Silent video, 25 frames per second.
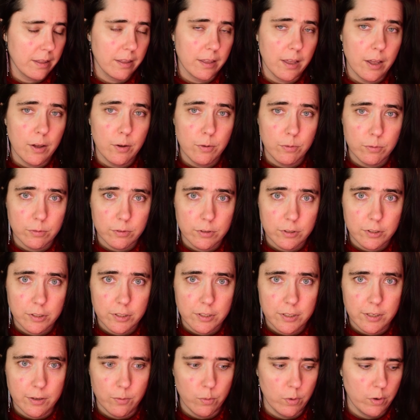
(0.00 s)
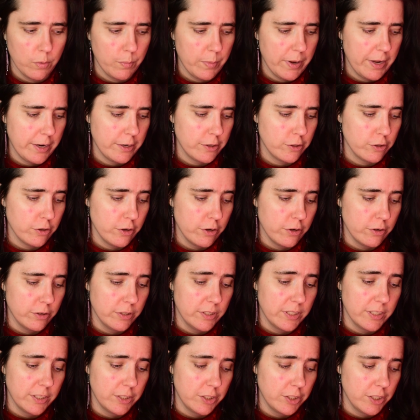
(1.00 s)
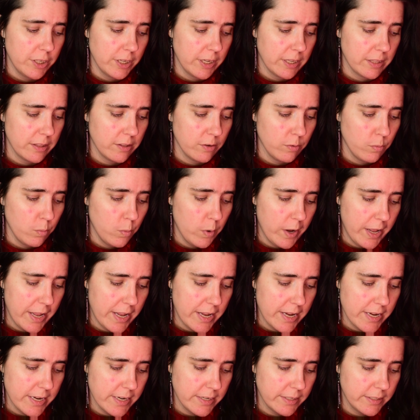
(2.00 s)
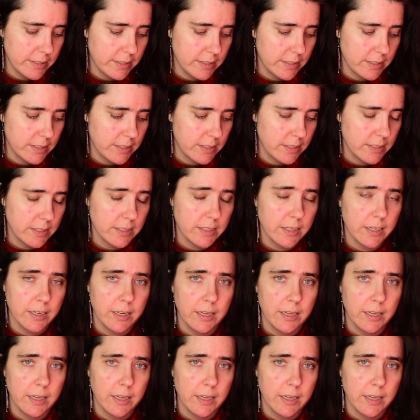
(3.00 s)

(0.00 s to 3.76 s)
Coats, you want to make sure you're cinching at the waist.